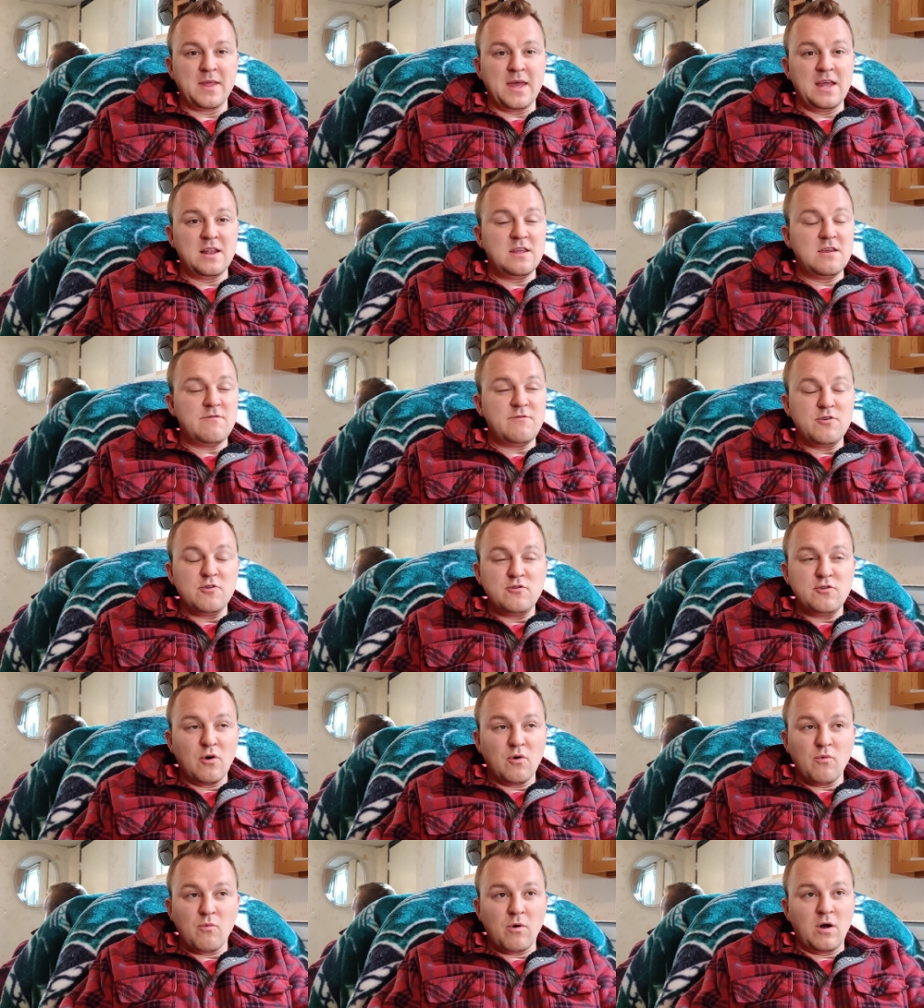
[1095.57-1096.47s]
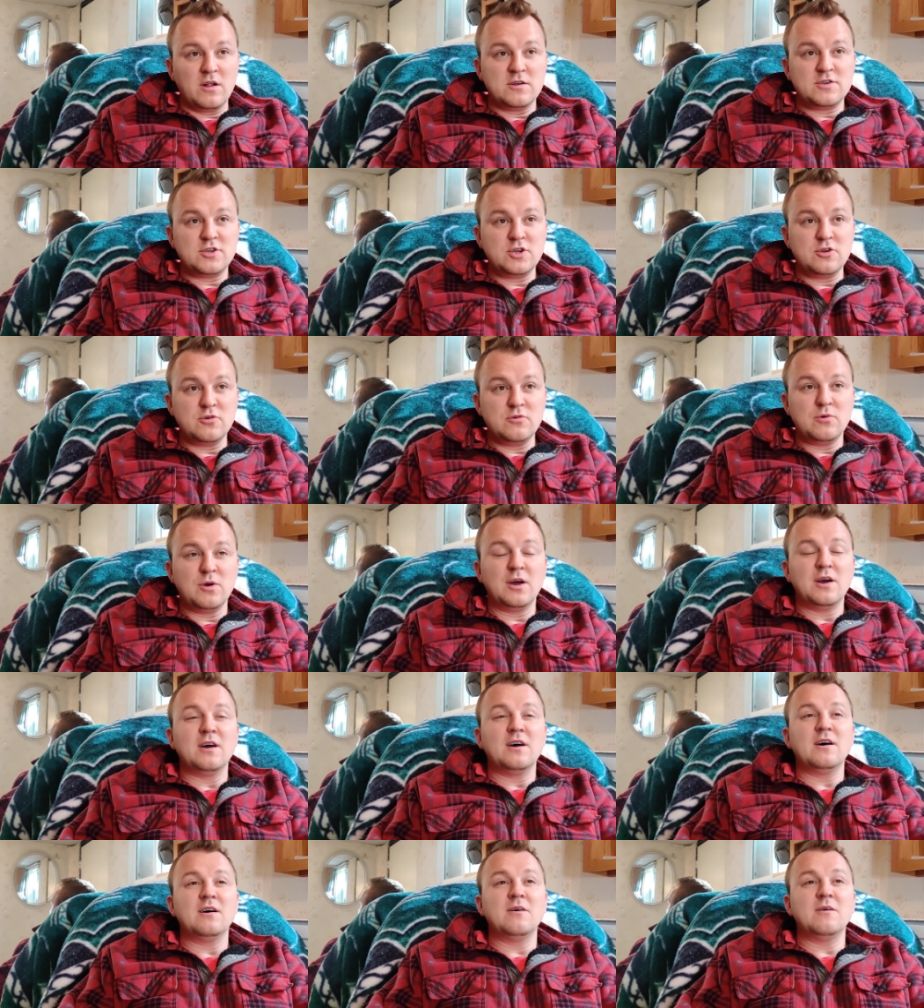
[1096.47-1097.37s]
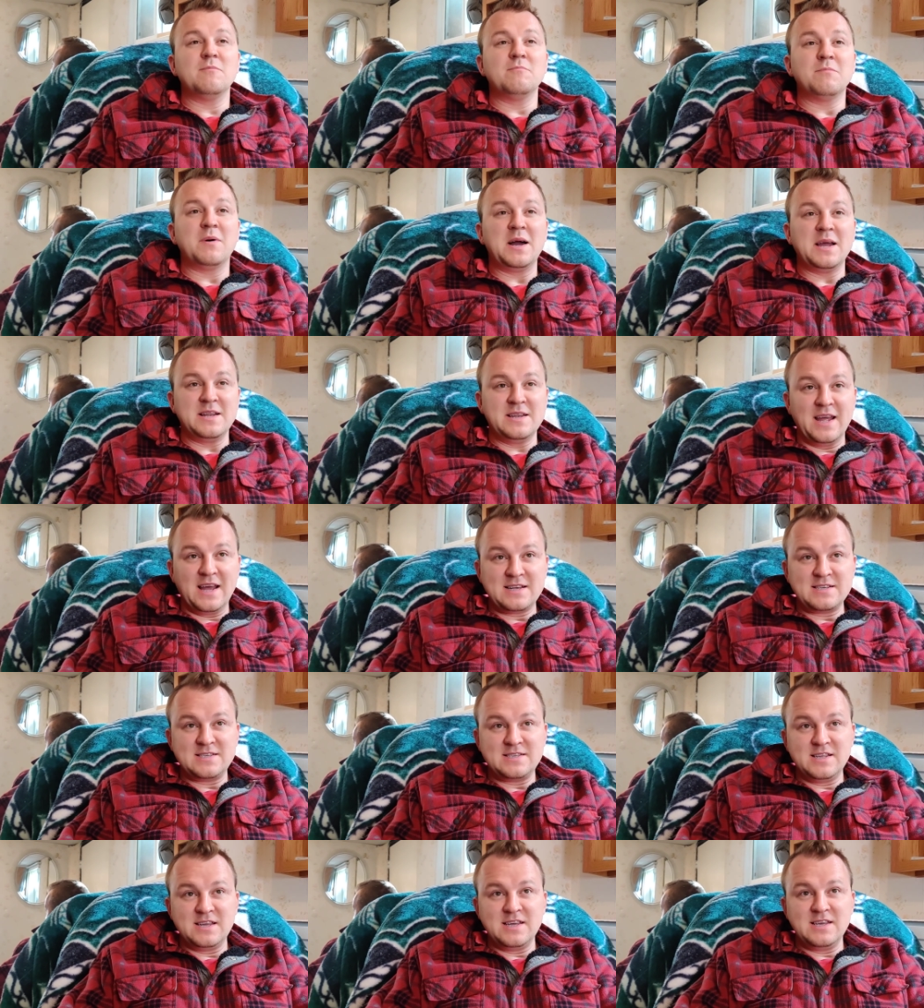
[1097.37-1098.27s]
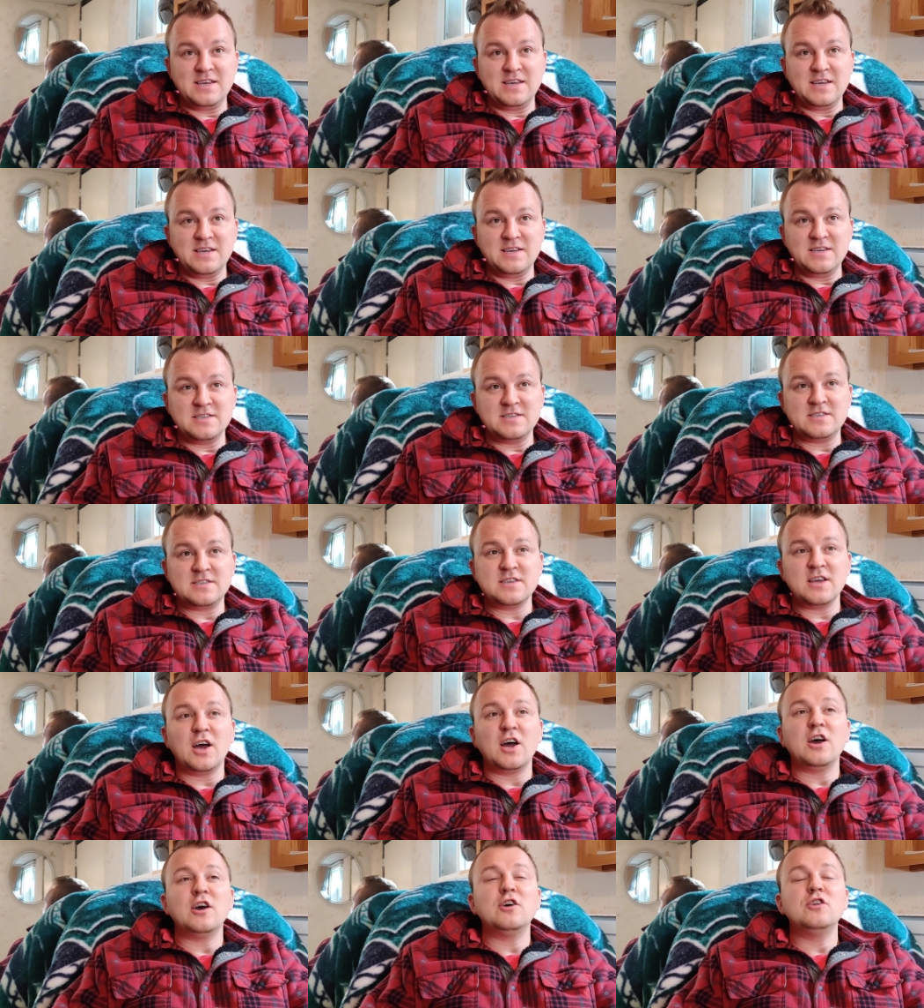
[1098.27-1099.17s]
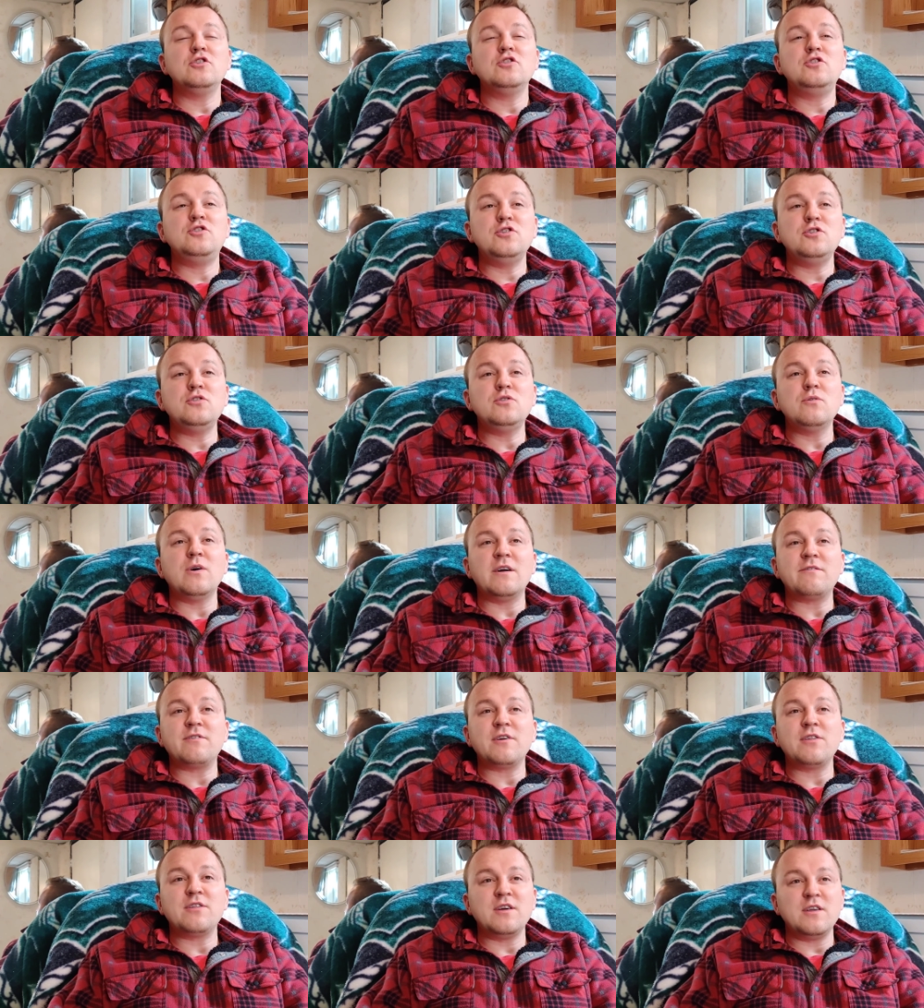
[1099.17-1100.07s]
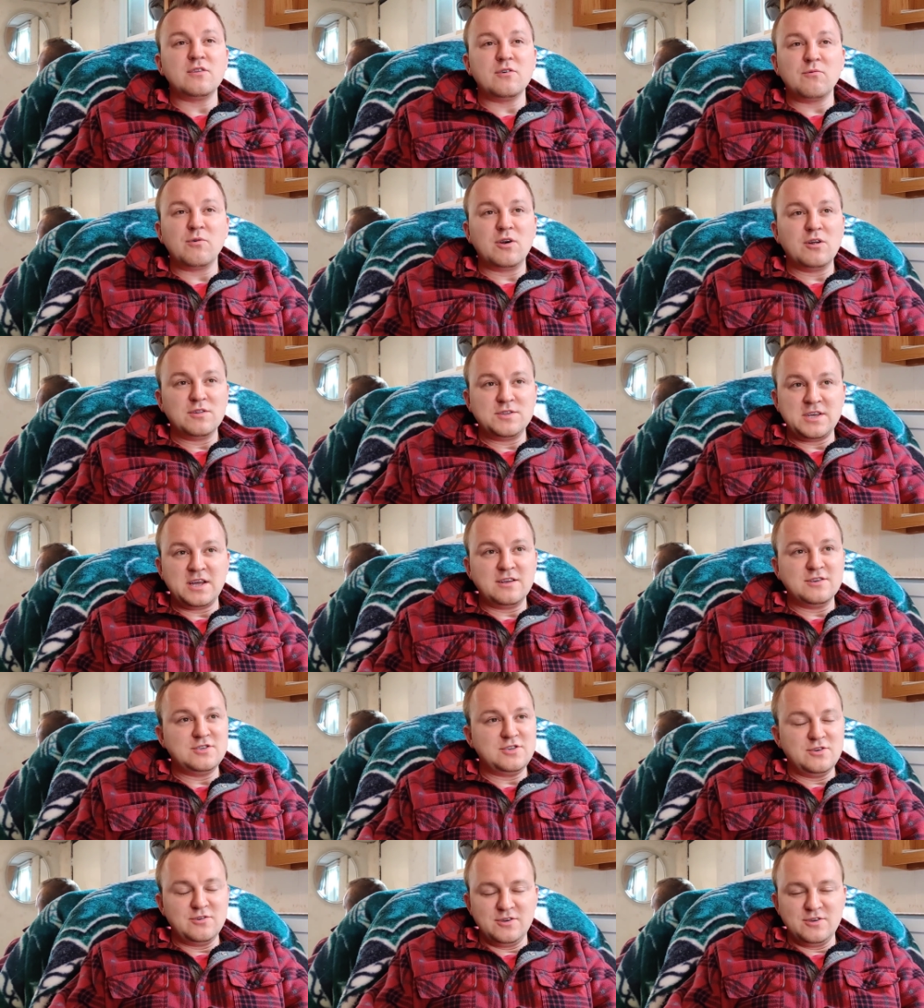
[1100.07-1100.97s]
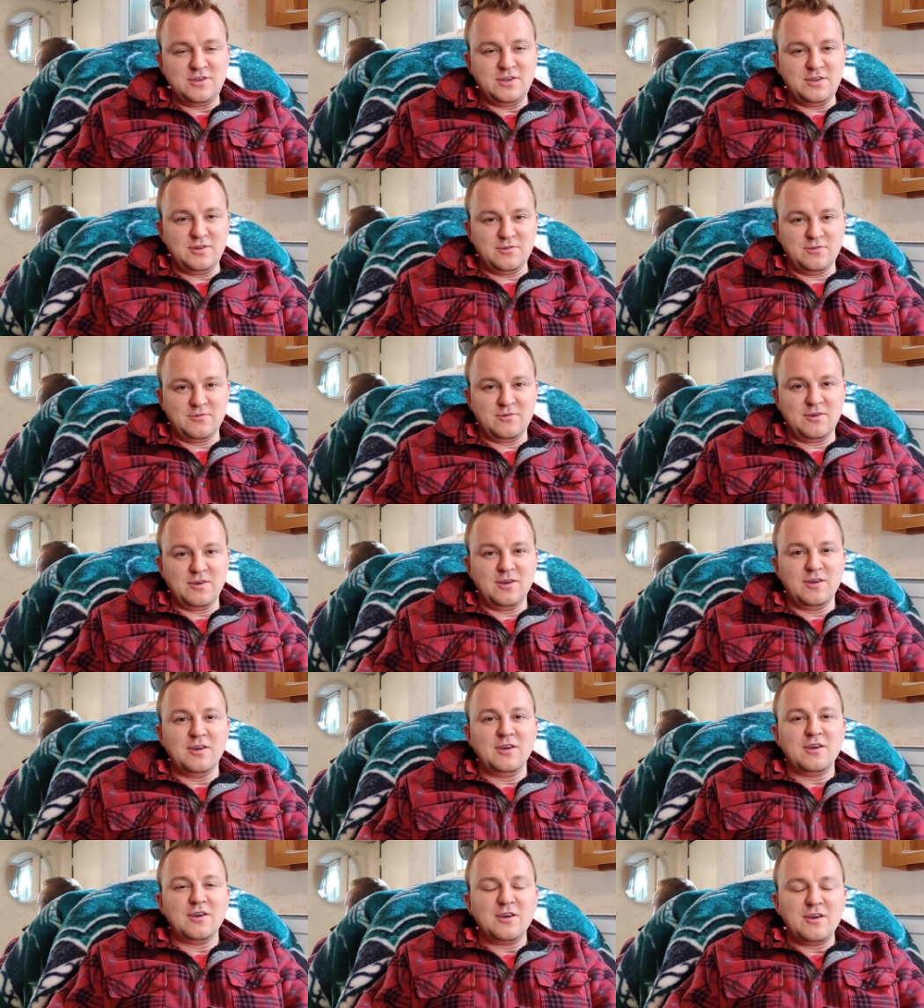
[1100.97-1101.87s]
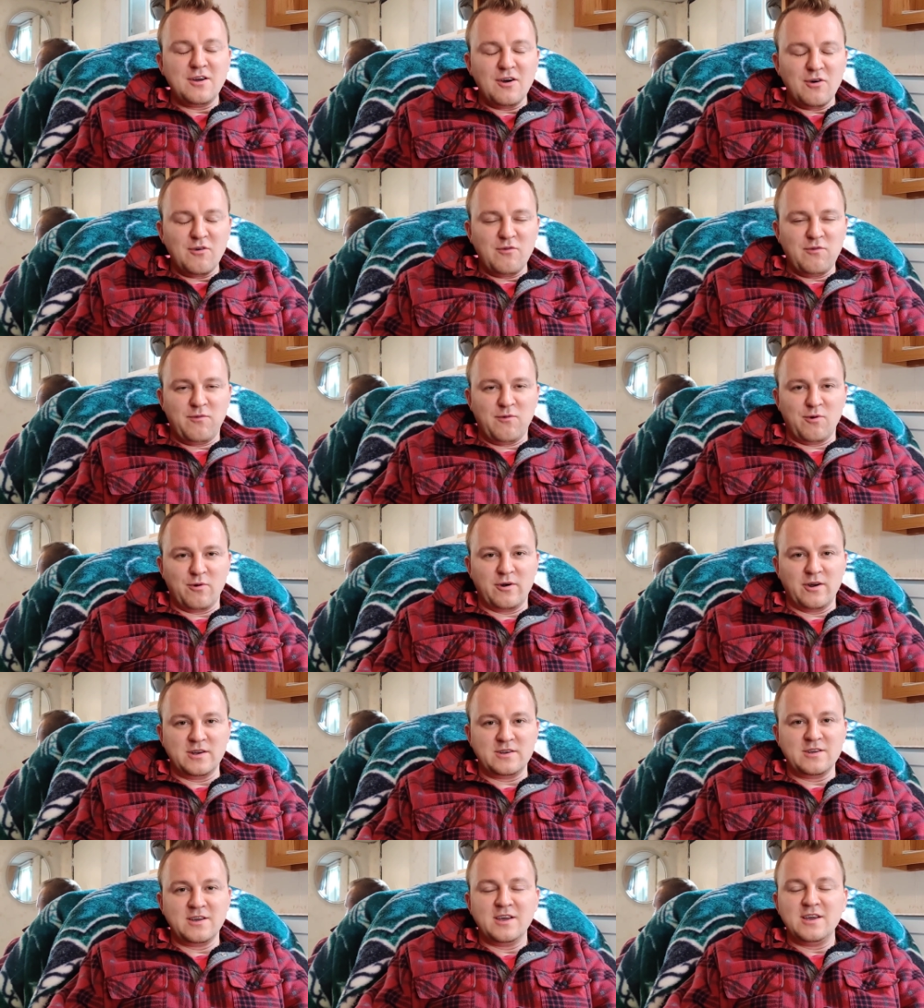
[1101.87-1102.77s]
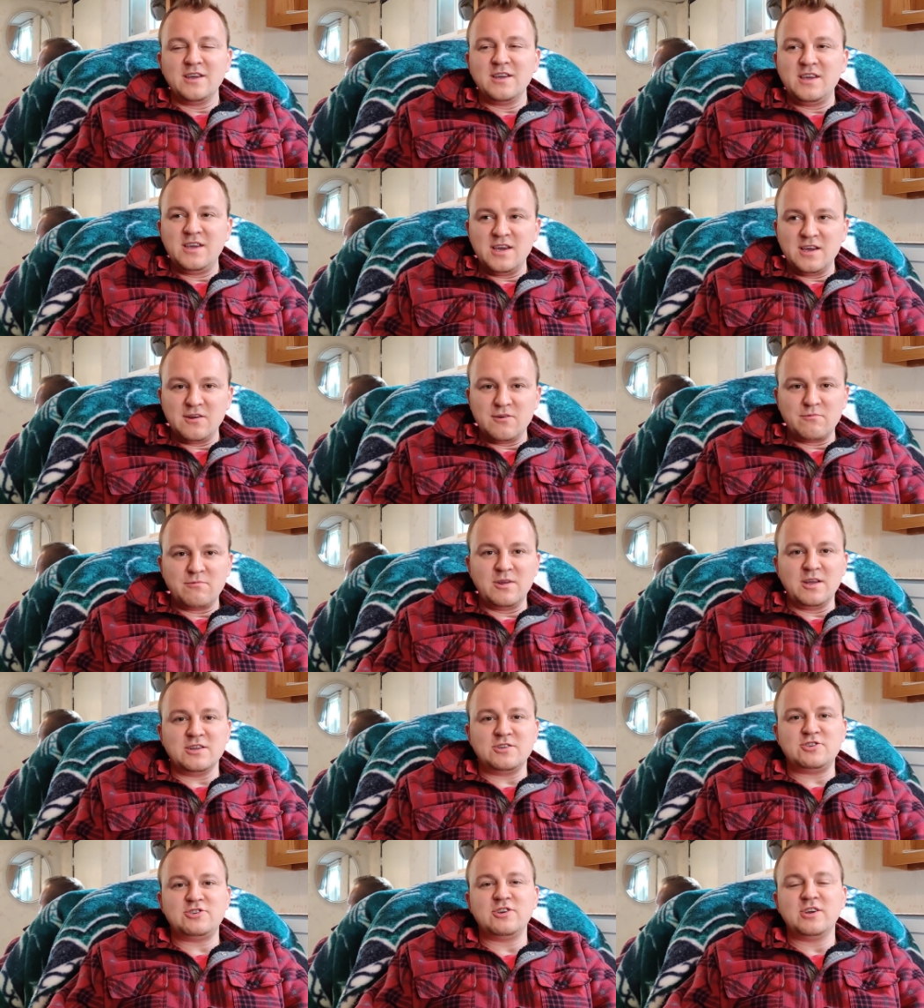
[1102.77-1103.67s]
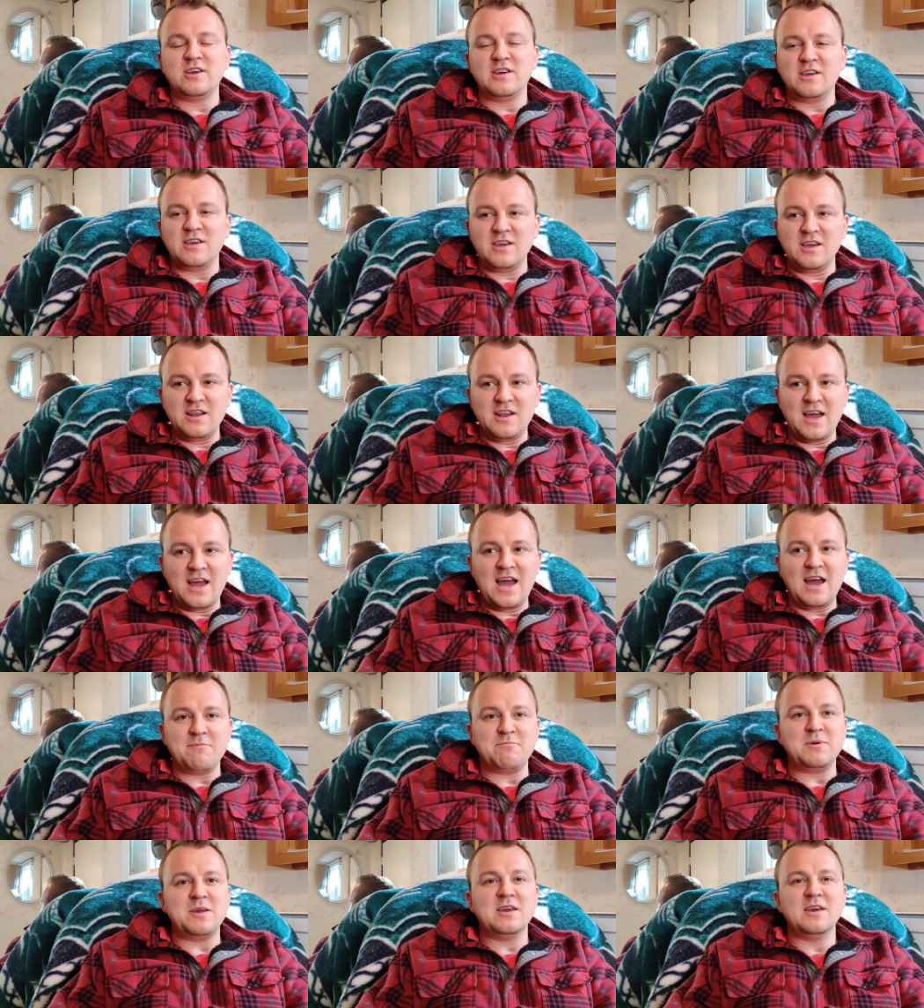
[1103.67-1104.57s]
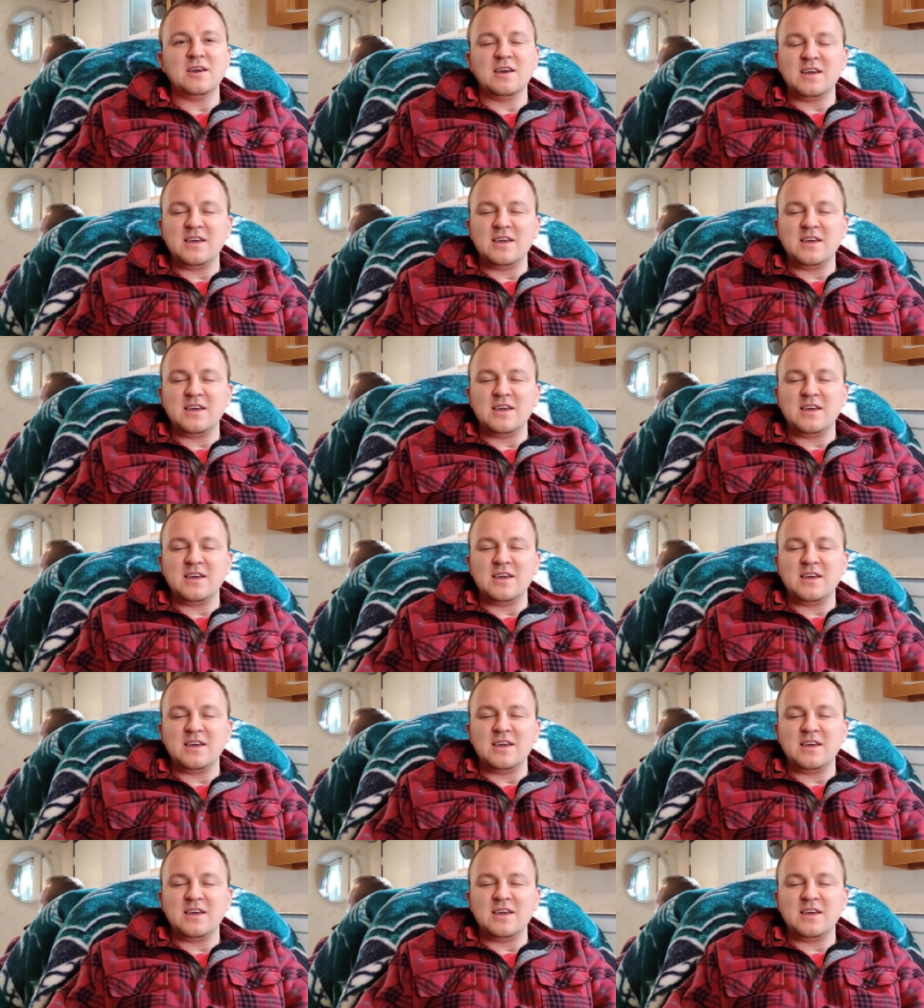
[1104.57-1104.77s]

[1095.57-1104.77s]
And if you don't want to, my next thing is do everything the world tells you to do. Go for it. Get rich. Get happy.